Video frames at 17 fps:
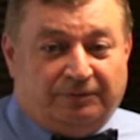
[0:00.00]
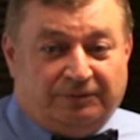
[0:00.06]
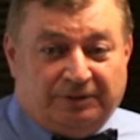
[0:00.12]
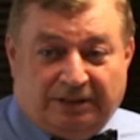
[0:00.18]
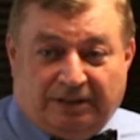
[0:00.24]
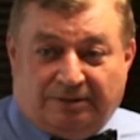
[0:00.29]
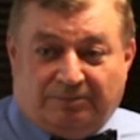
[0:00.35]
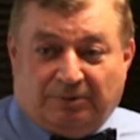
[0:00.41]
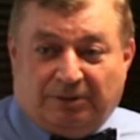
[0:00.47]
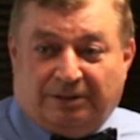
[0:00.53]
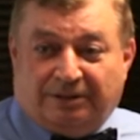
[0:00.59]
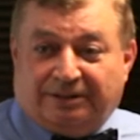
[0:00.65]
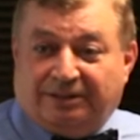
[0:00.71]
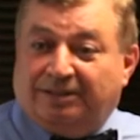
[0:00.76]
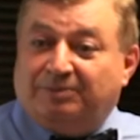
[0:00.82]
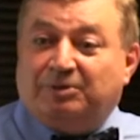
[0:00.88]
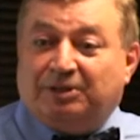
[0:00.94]

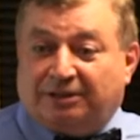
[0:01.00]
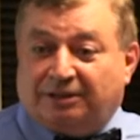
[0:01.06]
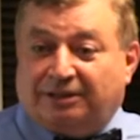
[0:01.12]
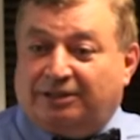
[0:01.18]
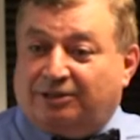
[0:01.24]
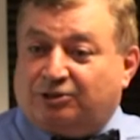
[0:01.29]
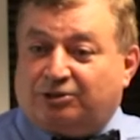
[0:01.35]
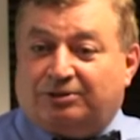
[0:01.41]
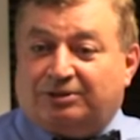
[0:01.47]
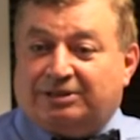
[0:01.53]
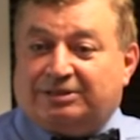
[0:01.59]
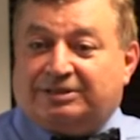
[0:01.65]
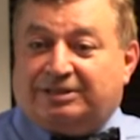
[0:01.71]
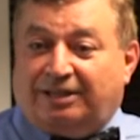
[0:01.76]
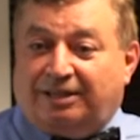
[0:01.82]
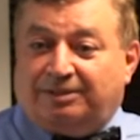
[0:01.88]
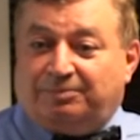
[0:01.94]
Denmark, he immediately issued a
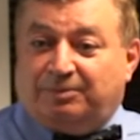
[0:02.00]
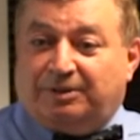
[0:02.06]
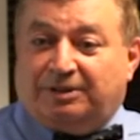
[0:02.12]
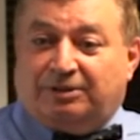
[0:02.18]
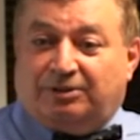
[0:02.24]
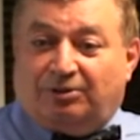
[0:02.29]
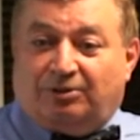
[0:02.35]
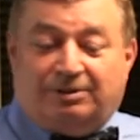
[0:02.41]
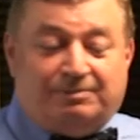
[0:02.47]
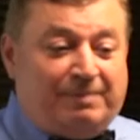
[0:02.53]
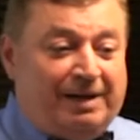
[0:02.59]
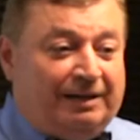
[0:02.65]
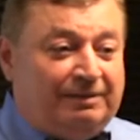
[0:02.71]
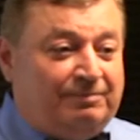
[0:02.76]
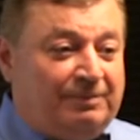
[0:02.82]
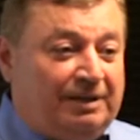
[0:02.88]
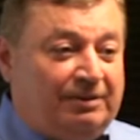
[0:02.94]
statement, don't
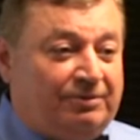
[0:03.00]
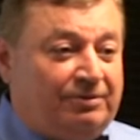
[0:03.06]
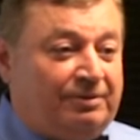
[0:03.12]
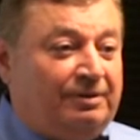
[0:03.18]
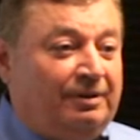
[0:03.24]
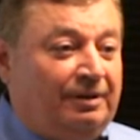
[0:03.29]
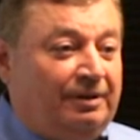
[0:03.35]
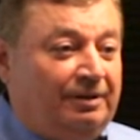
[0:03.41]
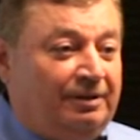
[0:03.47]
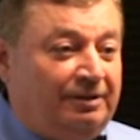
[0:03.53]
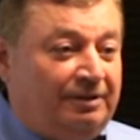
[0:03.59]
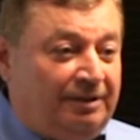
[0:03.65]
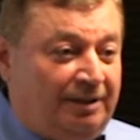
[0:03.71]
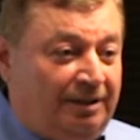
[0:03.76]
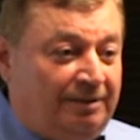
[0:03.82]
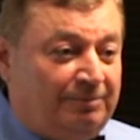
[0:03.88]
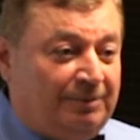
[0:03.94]
badmouth
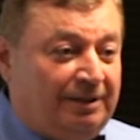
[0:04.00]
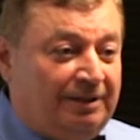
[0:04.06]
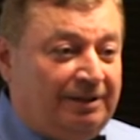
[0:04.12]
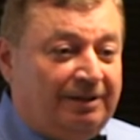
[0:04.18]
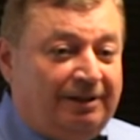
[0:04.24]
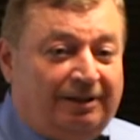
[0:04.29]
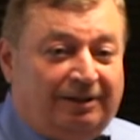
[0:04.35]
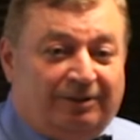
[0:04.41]
Denmark.